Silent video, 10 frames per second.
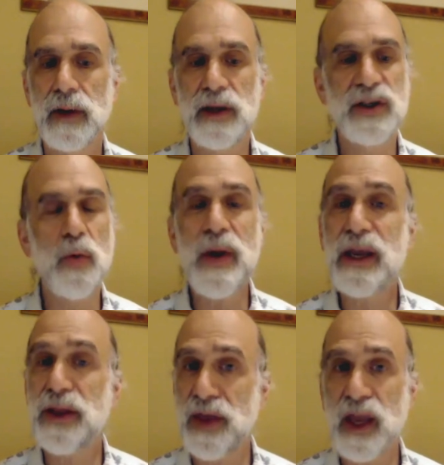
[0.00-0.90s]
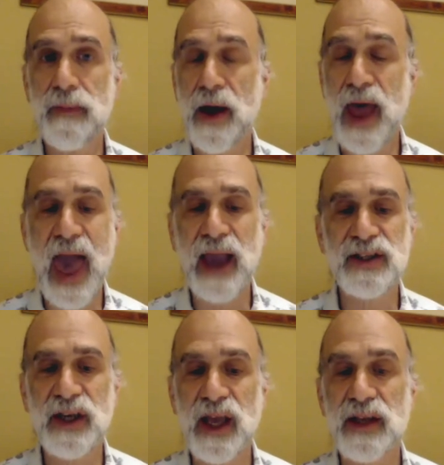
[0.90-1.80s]
And so we can think about
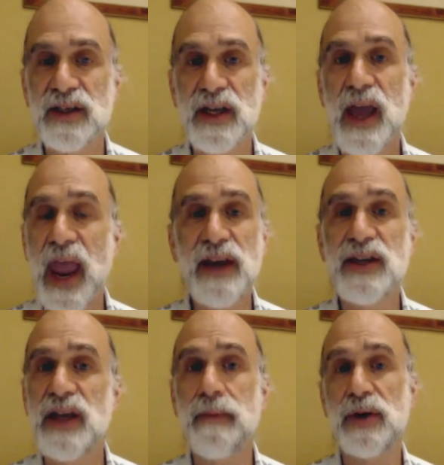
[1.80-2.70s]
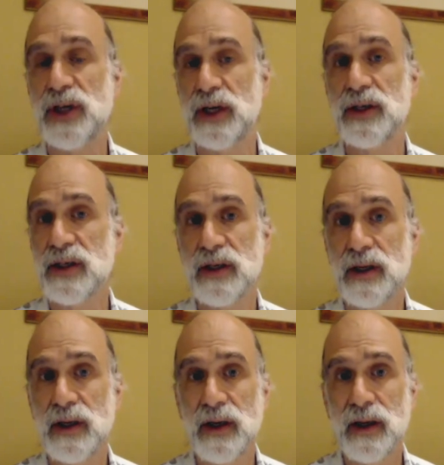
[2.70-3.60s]
hacks against ATM machines.
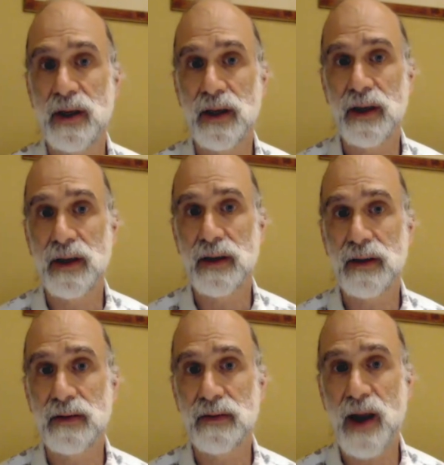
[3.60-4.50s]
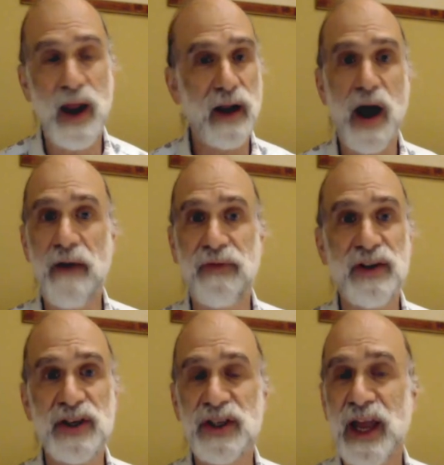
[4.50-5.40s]
And in
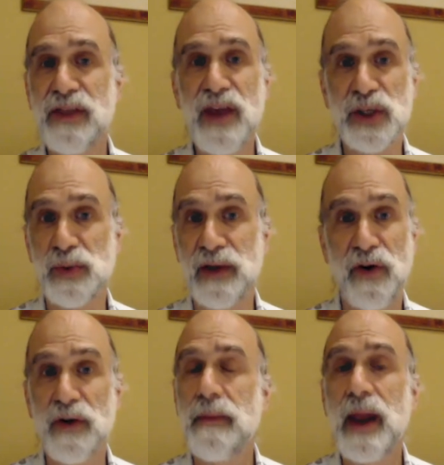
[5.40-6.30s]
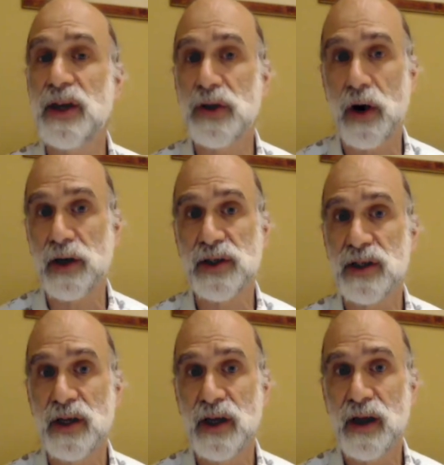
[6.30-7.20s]
conferences like this, we've heard many
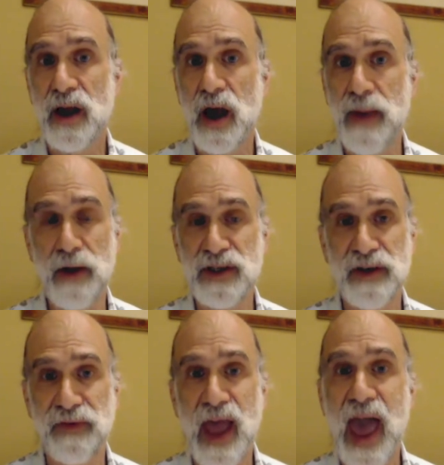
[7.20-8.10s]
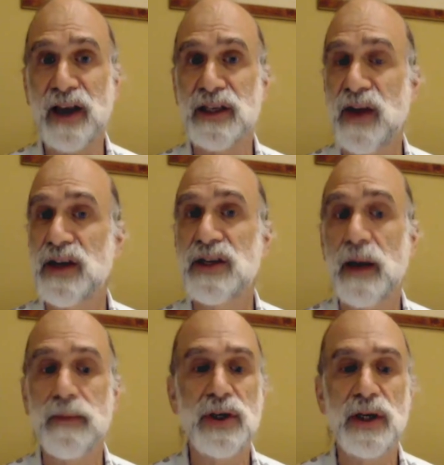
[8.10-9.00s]
talks about different hacks of
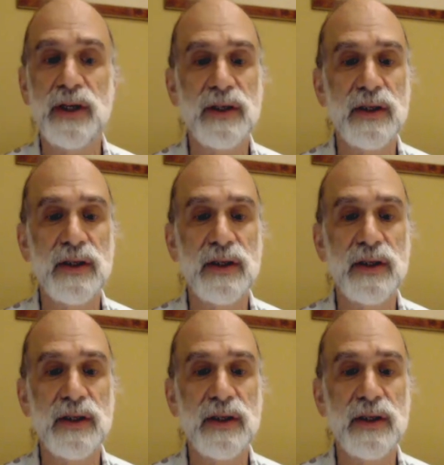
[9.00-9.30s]
ATM machines.